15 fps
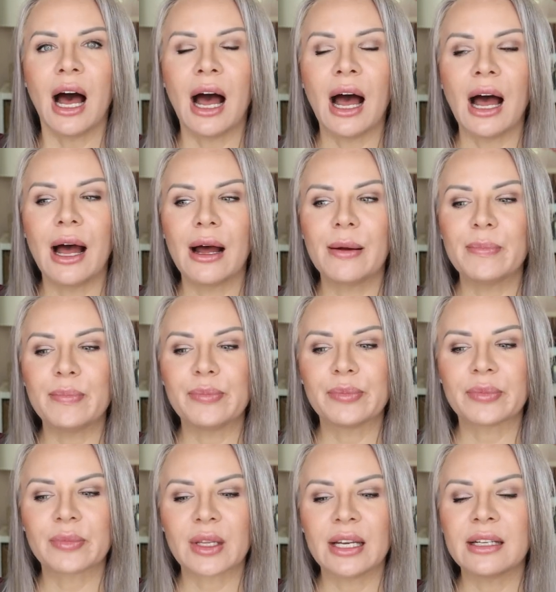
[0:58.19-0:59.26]
Um,
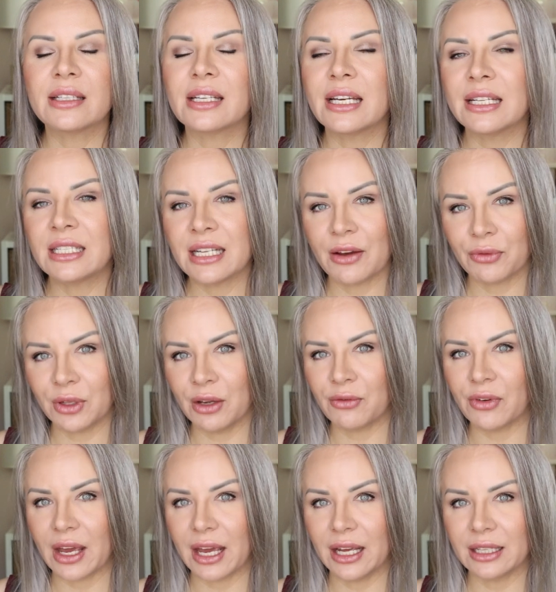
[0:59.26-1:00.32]
it, it definitely
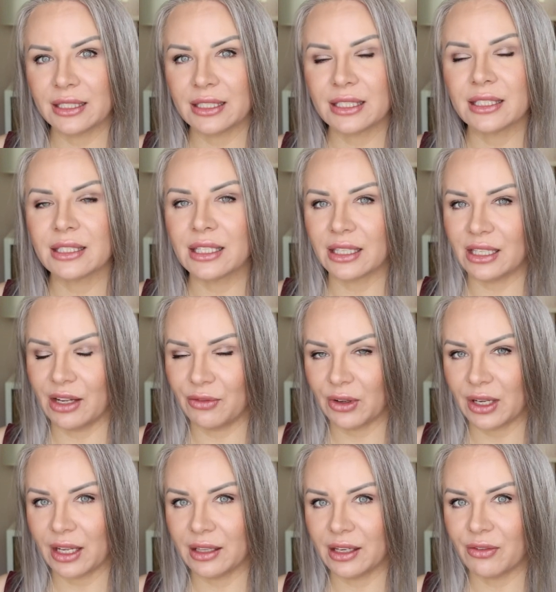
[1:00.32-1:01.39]
fades
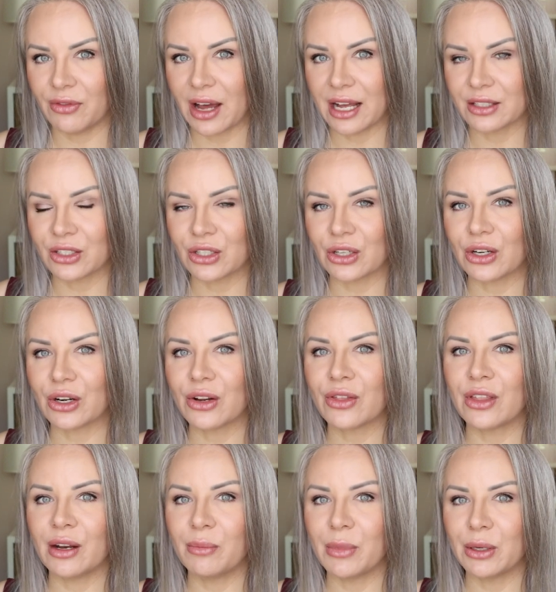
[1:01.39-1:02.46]
significantly faster
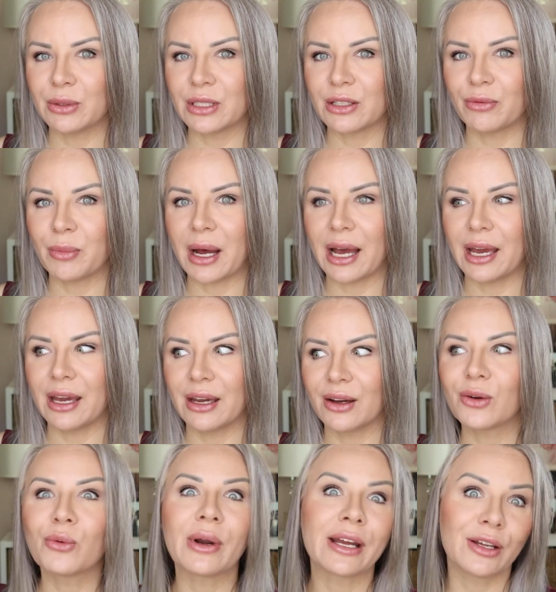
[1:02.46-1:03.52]
than most of my
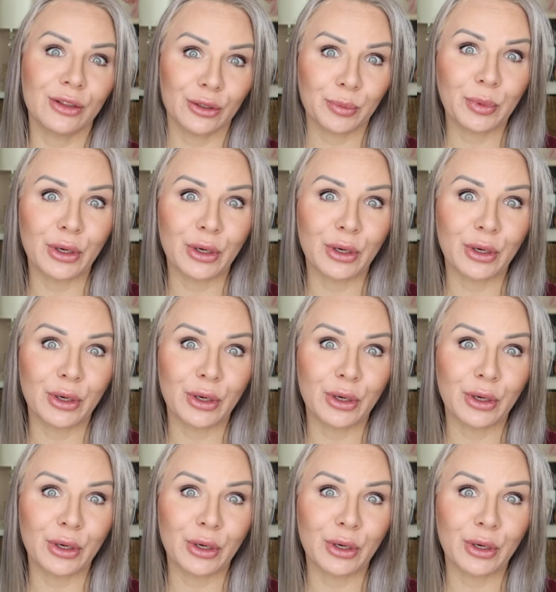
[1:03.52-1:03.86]
regular